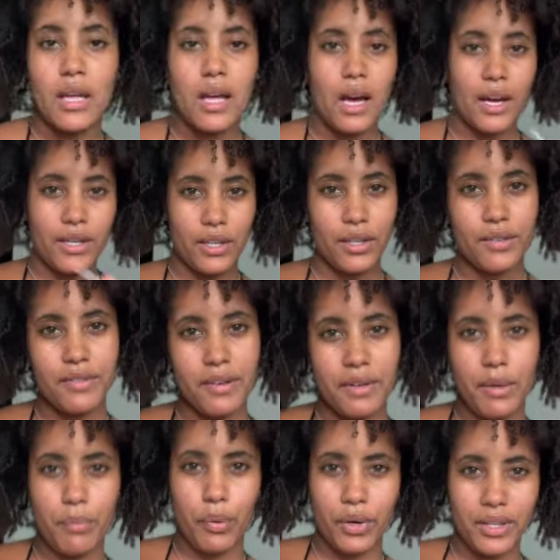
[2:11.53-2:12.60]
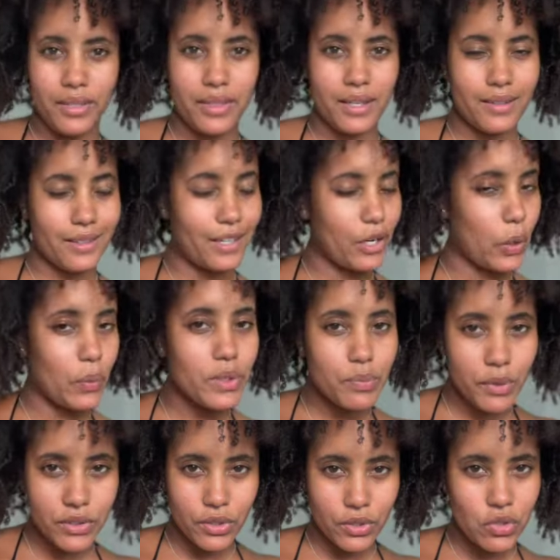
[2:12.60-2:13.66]
Another very important thing that I always
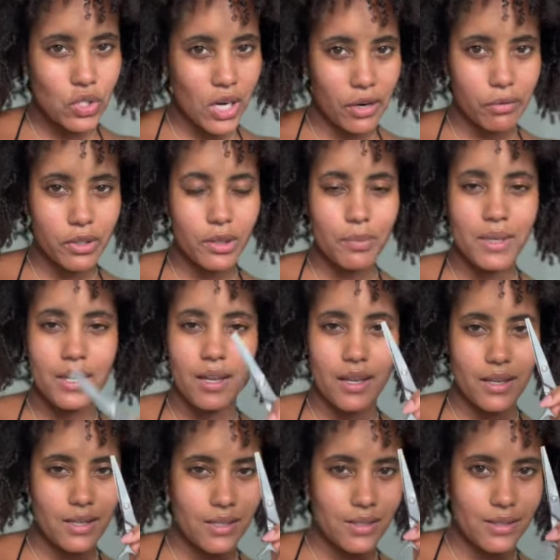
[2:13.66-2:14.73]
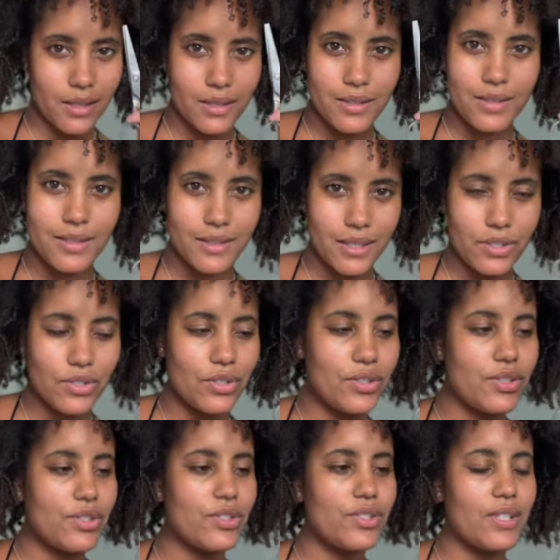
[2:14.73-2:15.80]
bring to the shower with me is
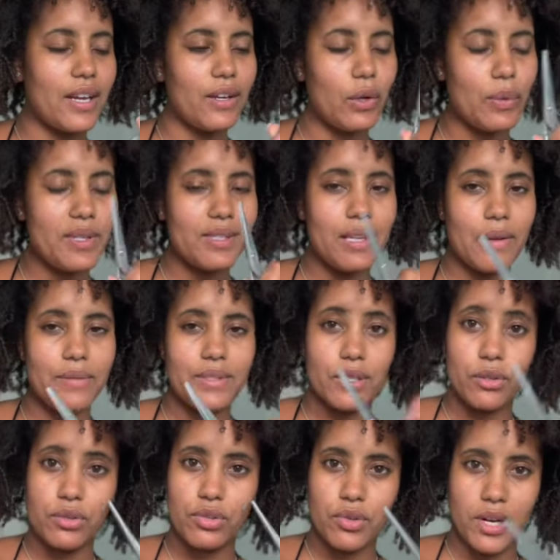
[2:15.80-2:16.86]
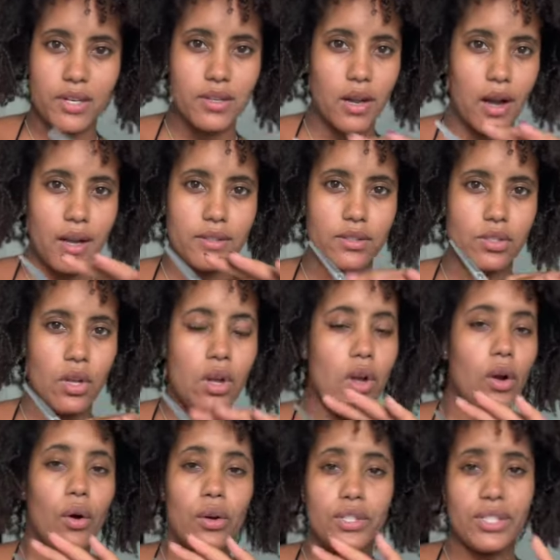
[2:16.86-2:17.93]
scissors. I always have single strand knots
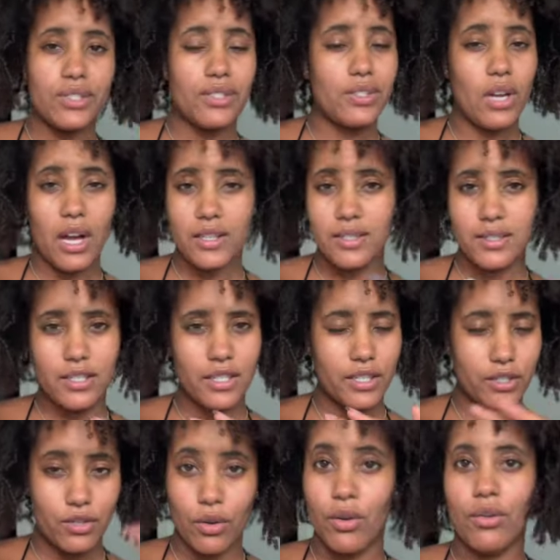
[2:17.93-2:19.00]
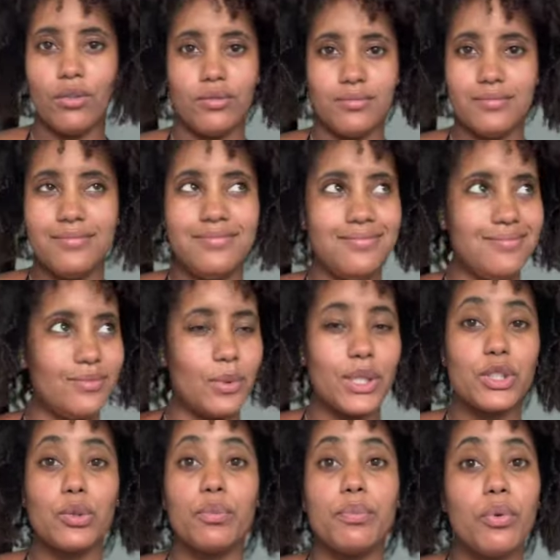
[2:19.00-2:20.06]
or just knots that I don't
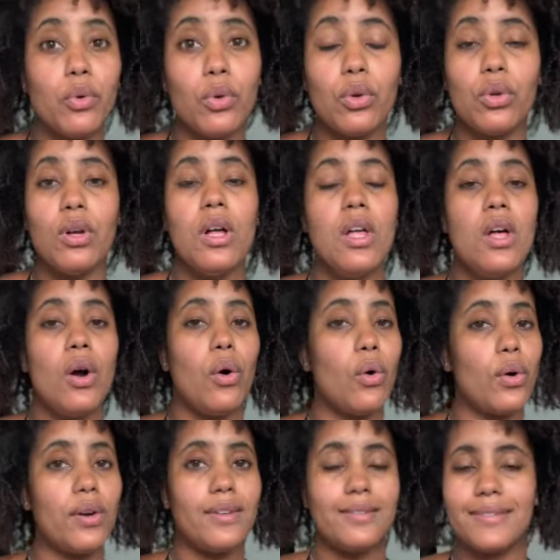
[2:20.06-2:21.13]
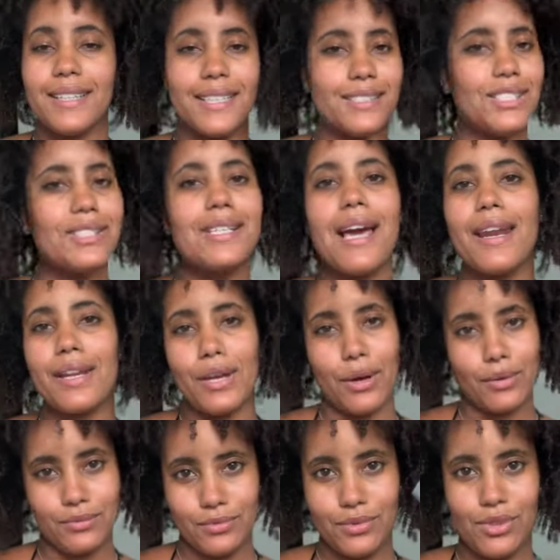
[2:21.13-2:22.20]
want to pull or that just gotta
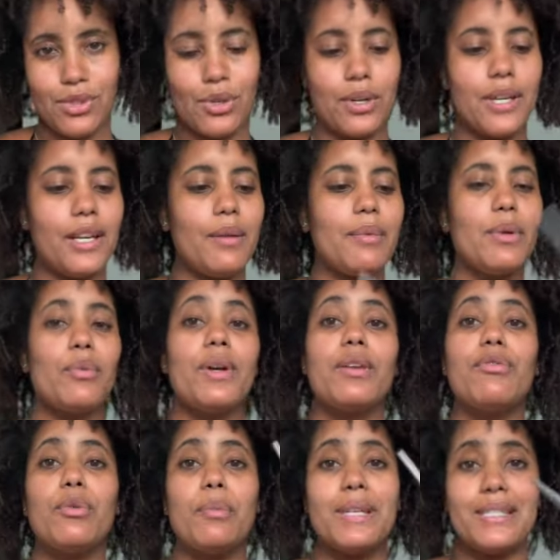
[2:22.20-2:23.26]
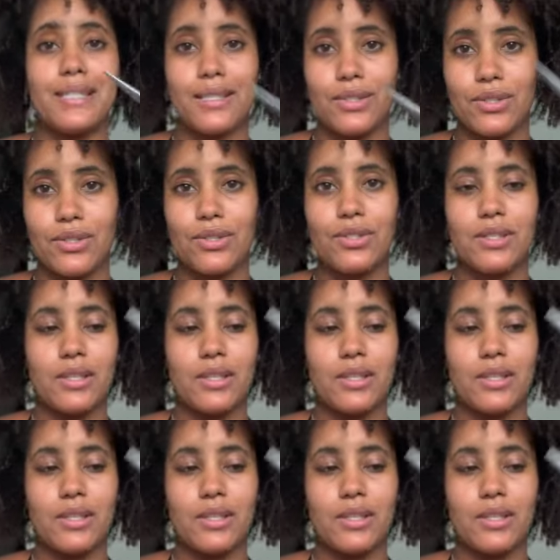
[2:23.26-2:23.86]
go. So I gotta be ready for my scissors.